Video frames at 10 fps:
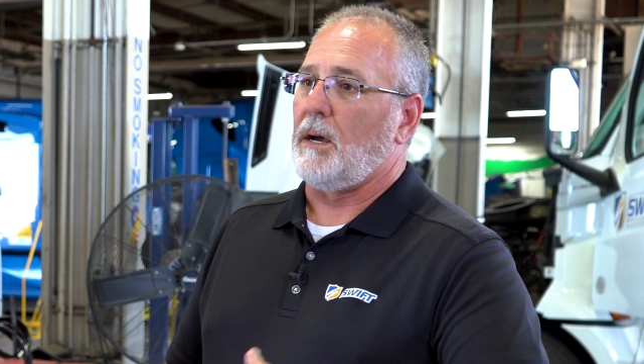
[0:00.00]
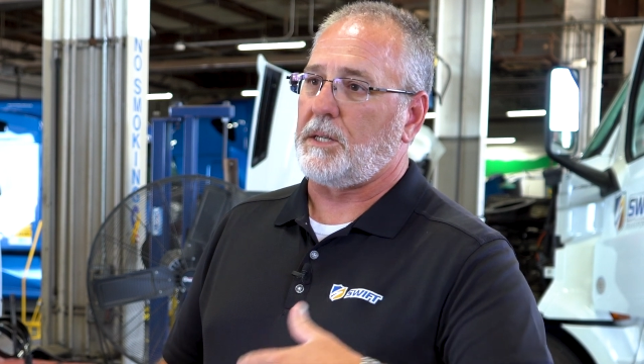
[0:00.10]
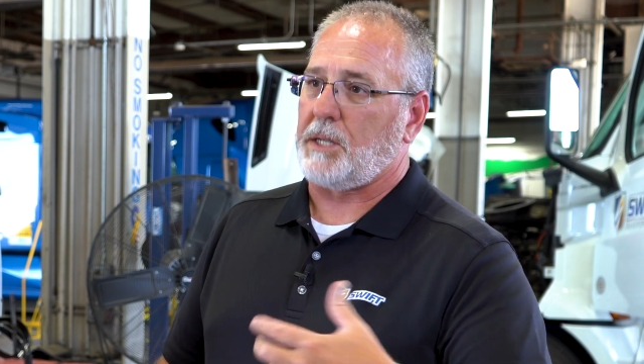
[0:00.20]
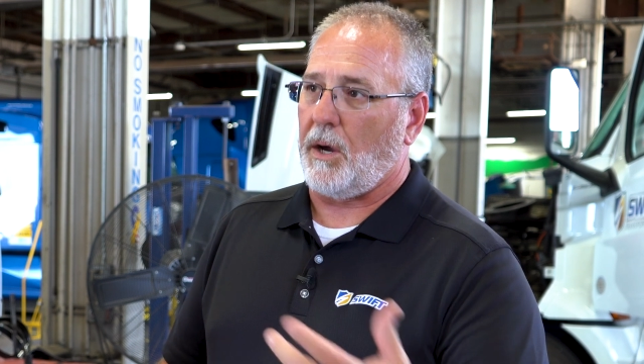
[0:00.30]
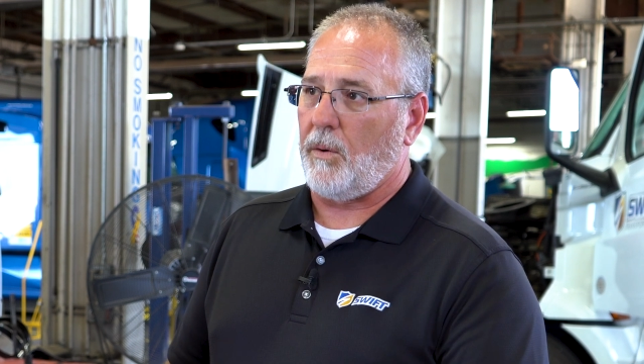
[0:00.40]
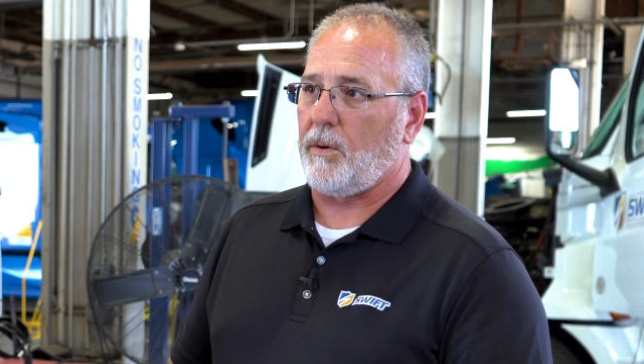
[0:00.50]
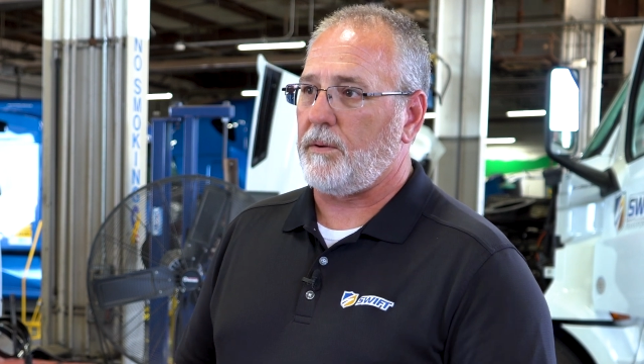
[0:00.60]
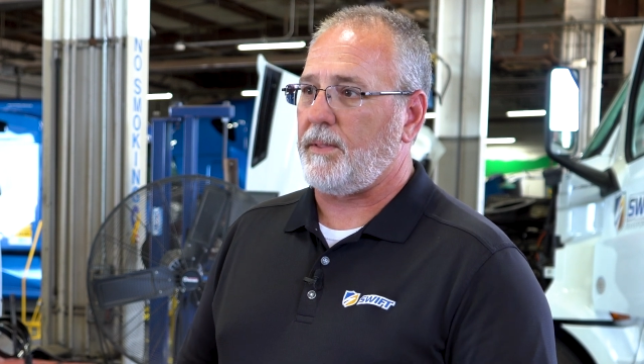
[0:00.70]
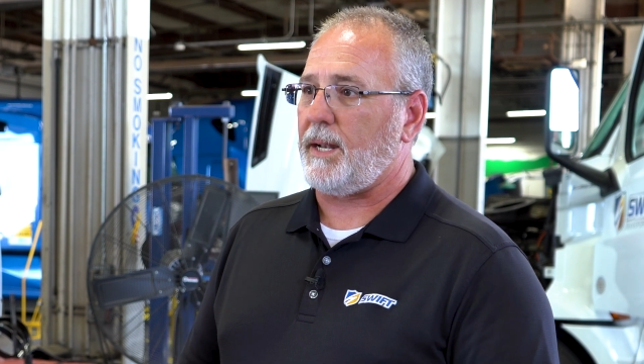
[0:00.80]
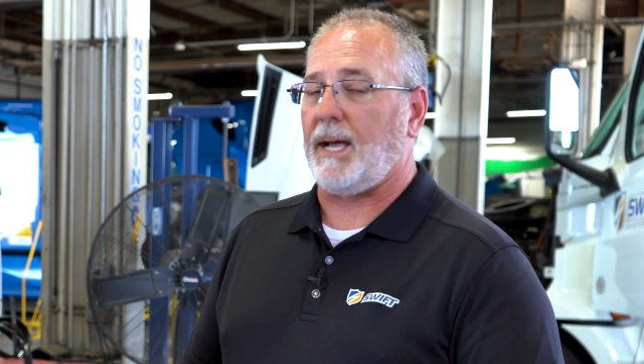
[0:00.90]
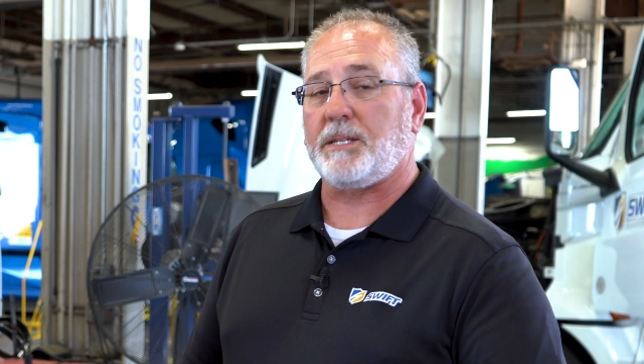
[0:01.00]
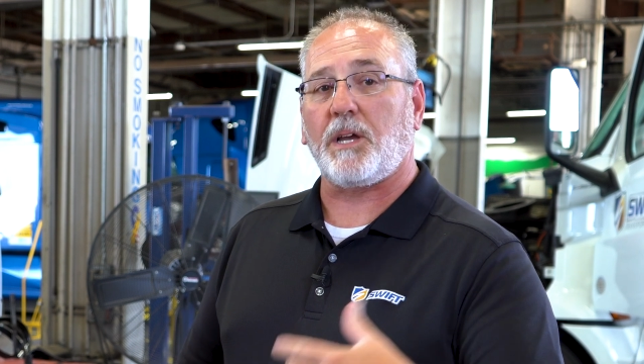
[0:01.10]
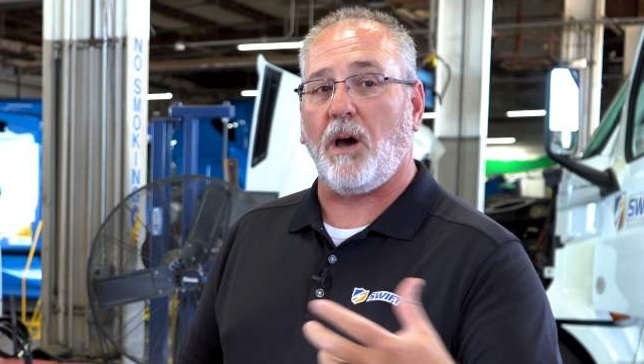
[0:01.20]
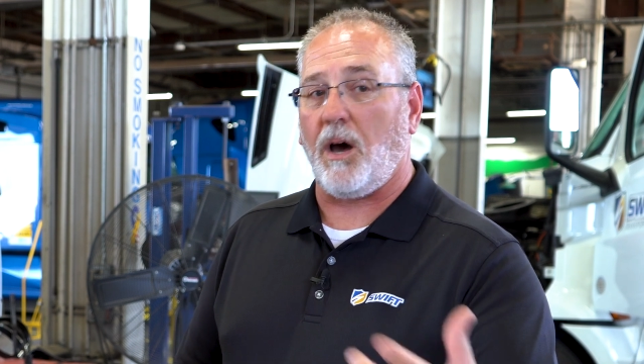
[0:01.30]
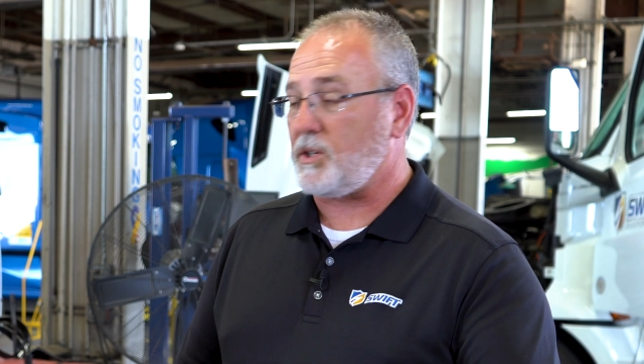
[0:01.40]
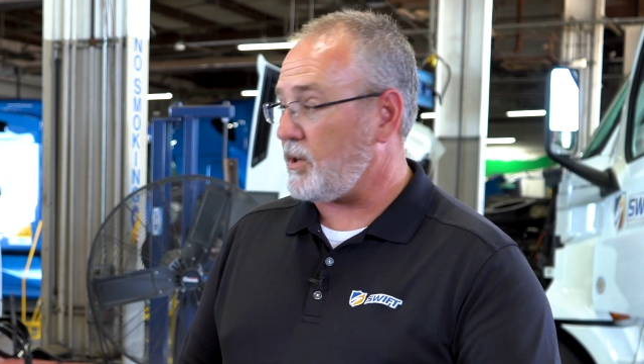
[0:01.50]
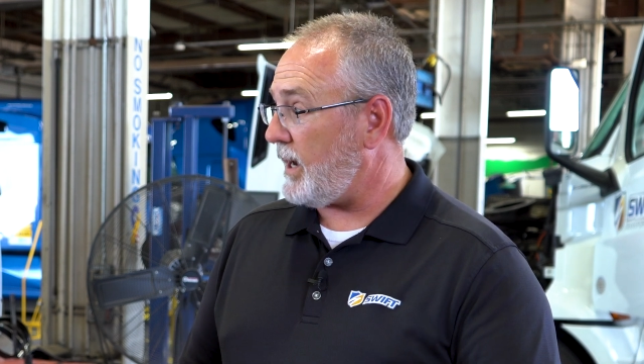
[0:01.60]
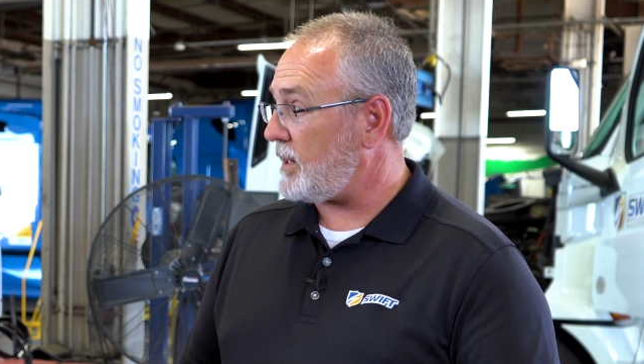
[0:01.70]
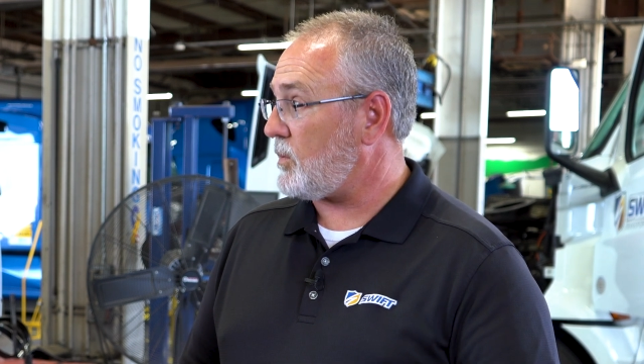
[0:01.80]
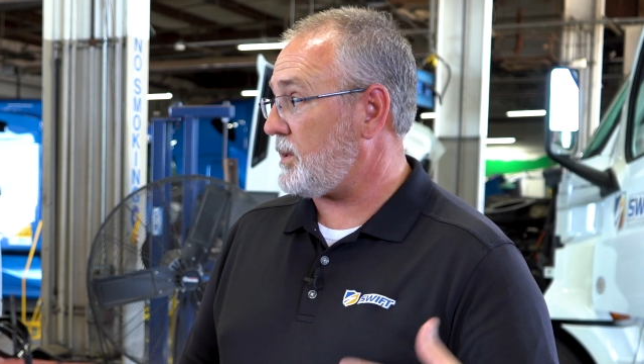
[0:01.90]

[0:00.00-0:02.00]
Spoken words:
a tower that has a contract